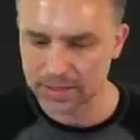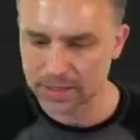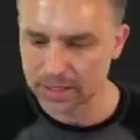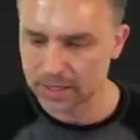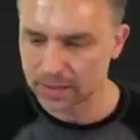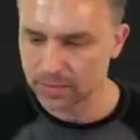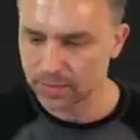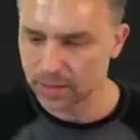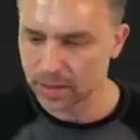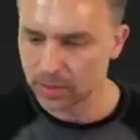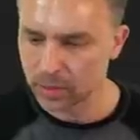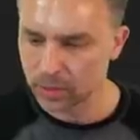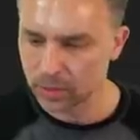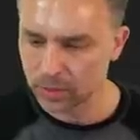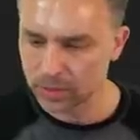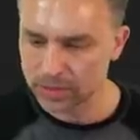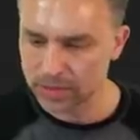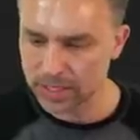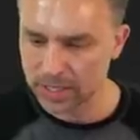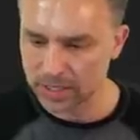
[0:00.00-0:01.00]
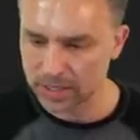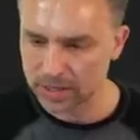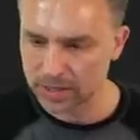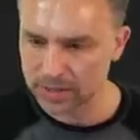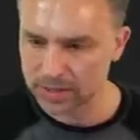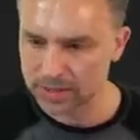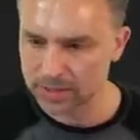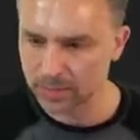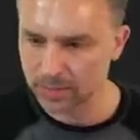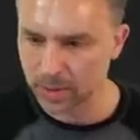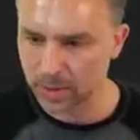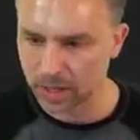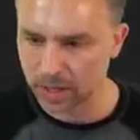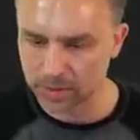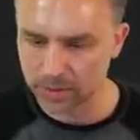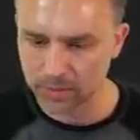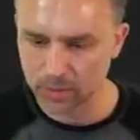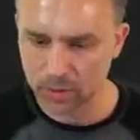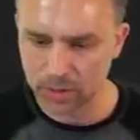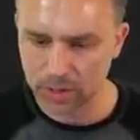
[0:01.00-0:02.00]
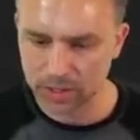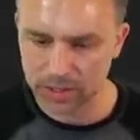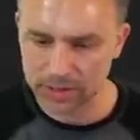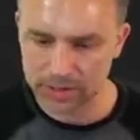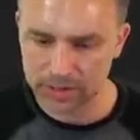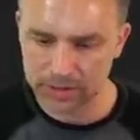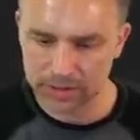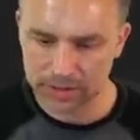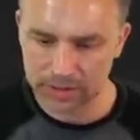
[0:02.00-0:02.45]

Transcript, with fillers: Maybe we'll take this bottom one.